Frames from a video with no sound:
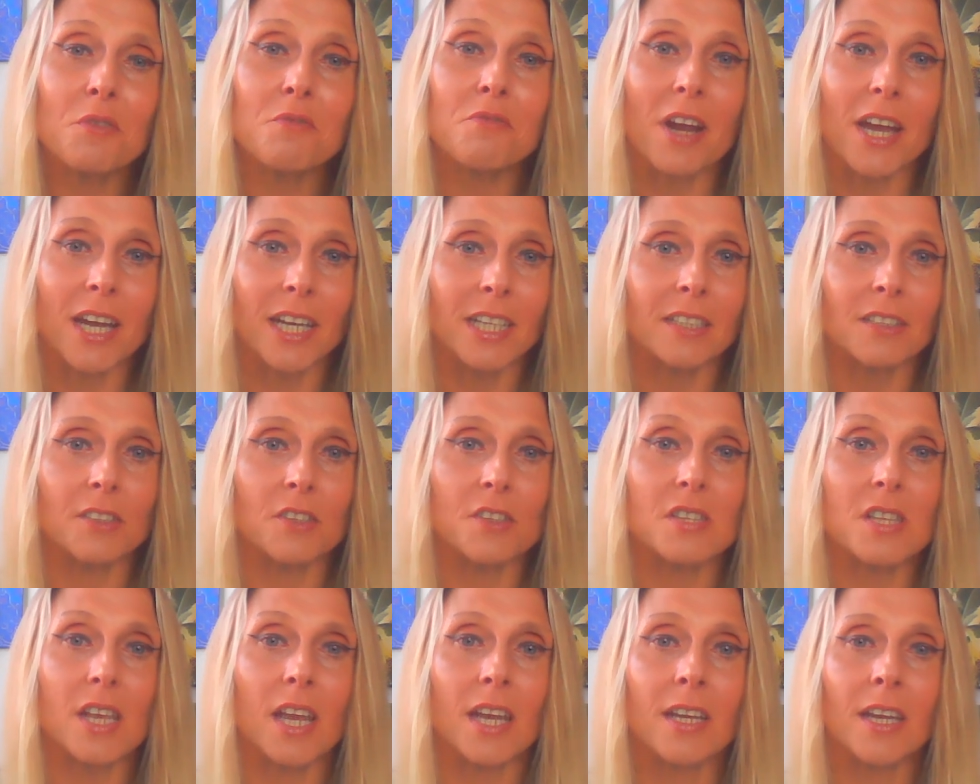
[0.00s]

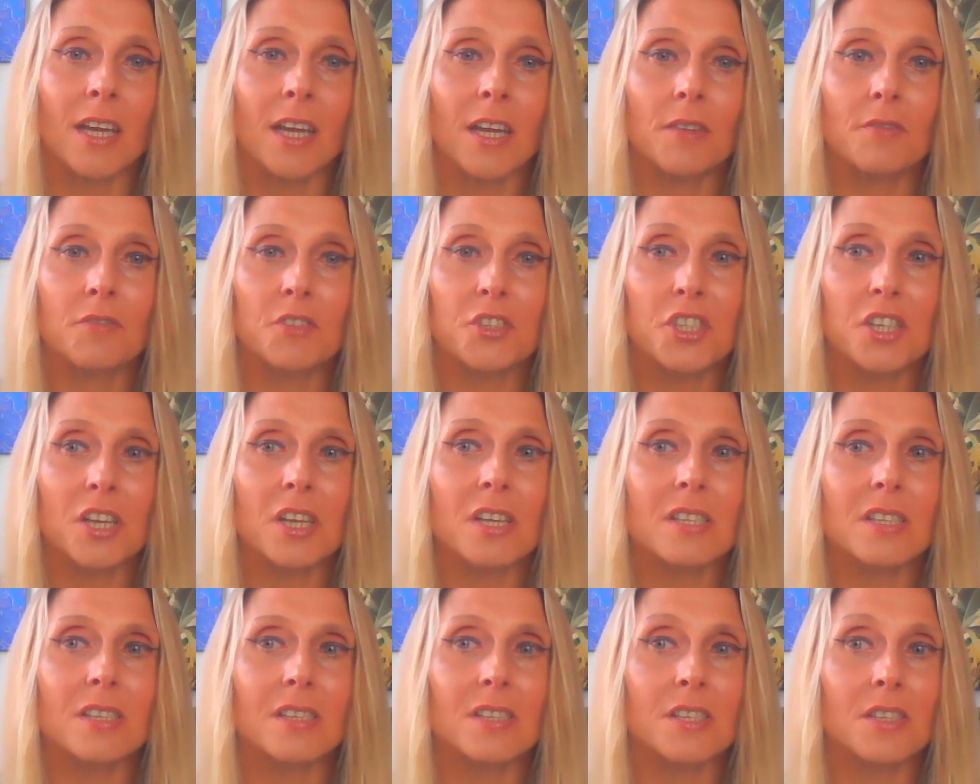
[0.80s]
writers, I have
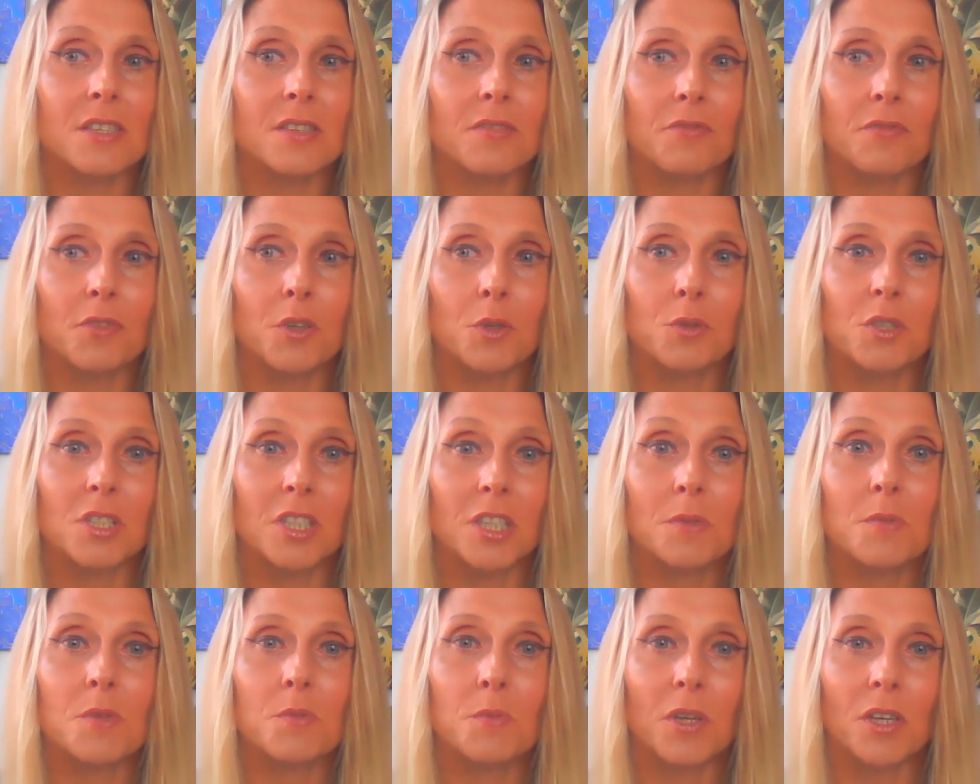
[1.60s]
just this few
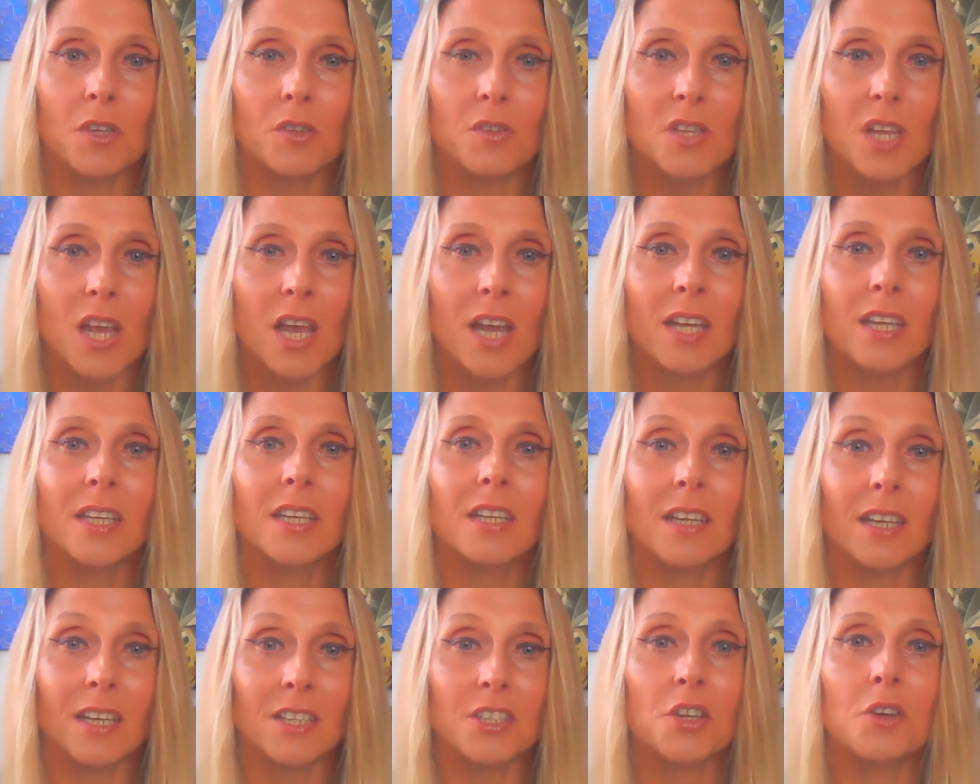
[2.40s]
tips, because I
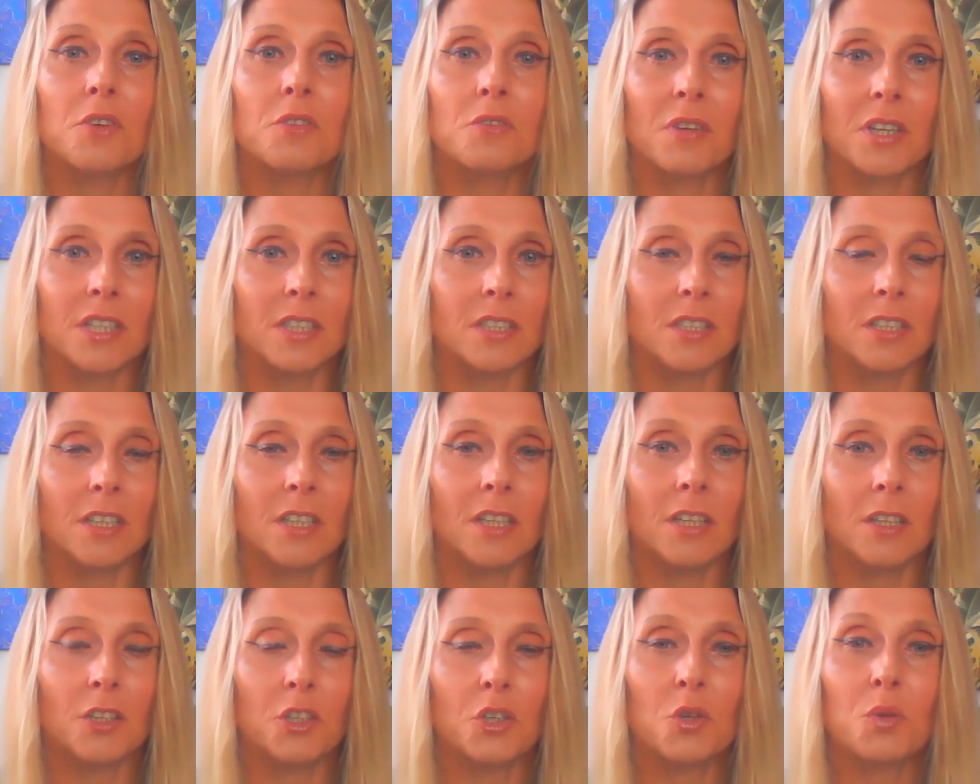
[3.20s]
get
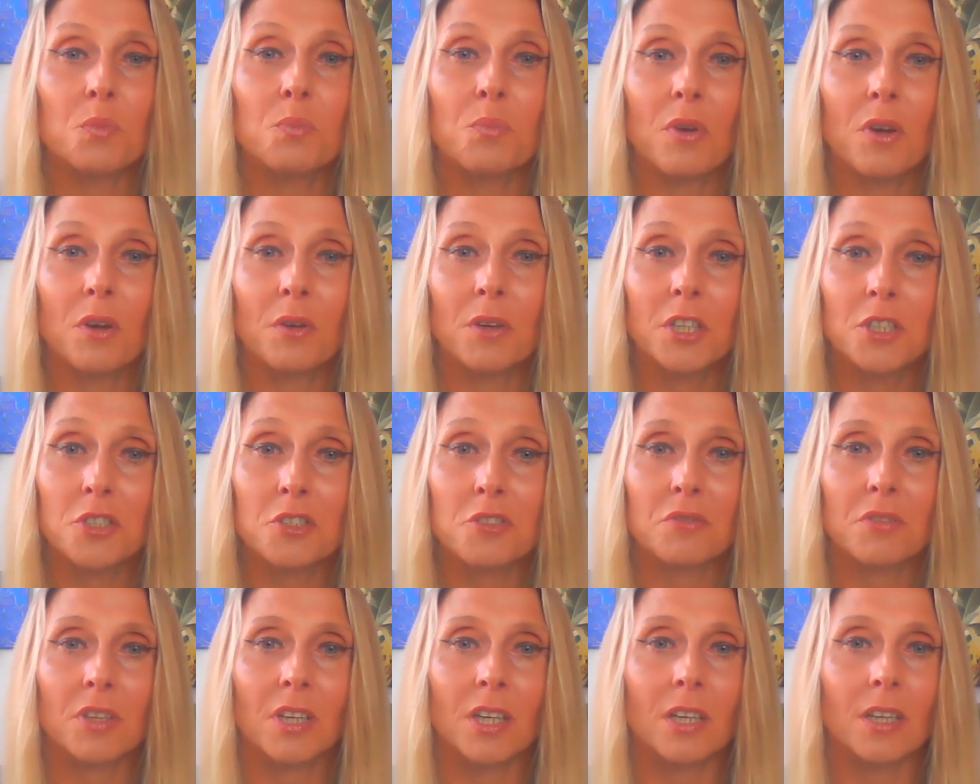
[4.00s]
already your
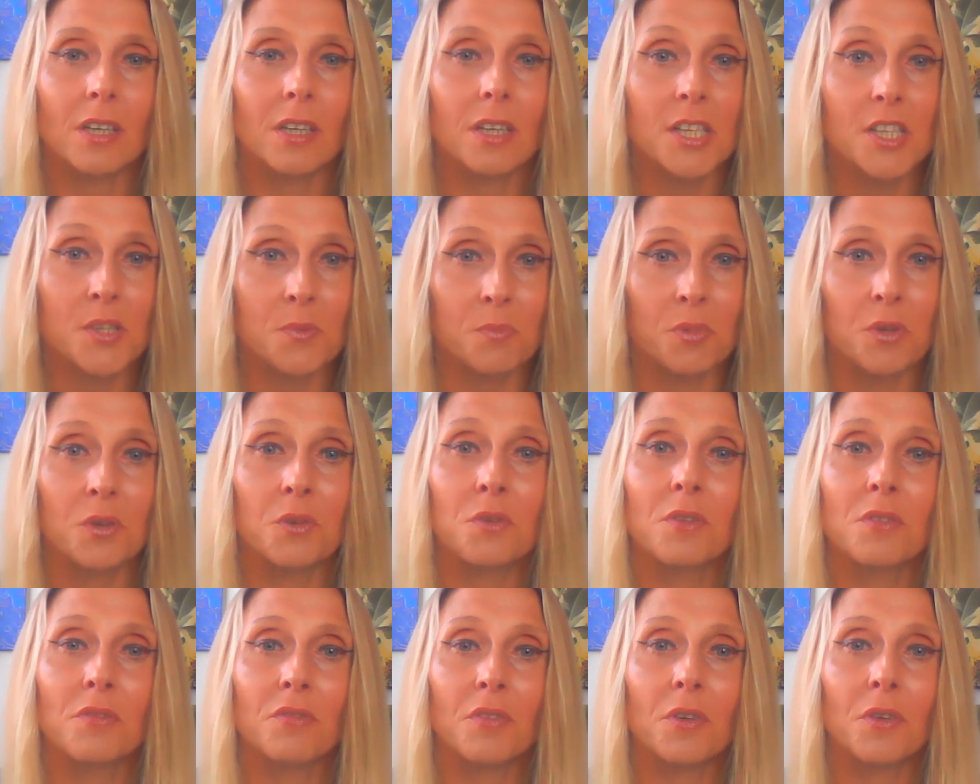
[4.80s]
poetry. It's
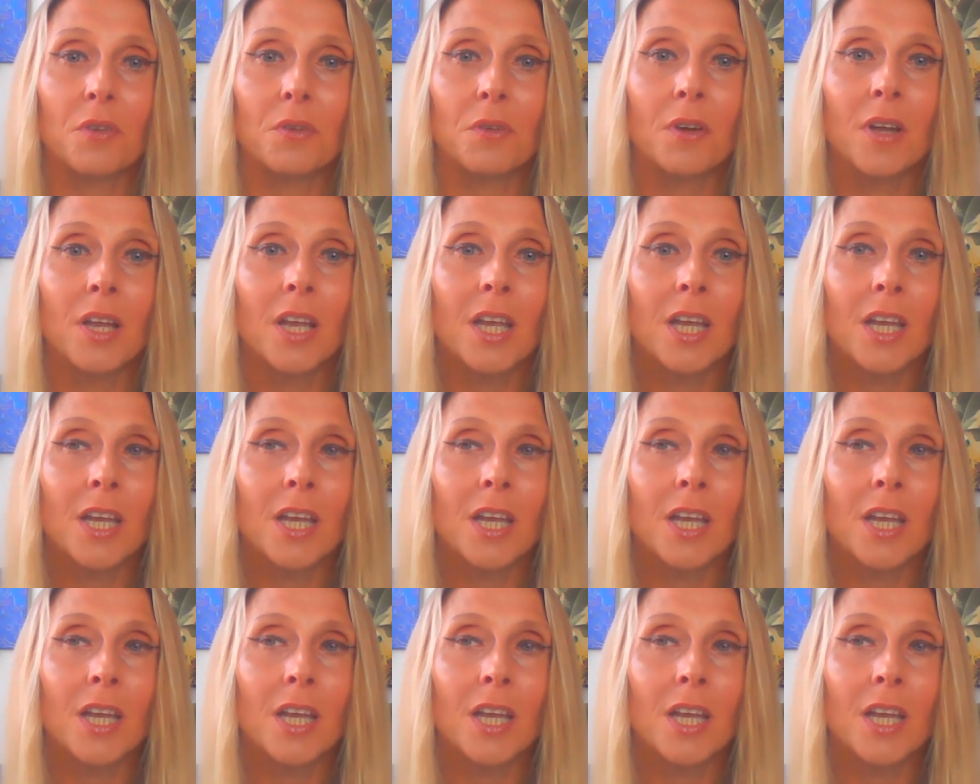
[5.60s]
beautiful.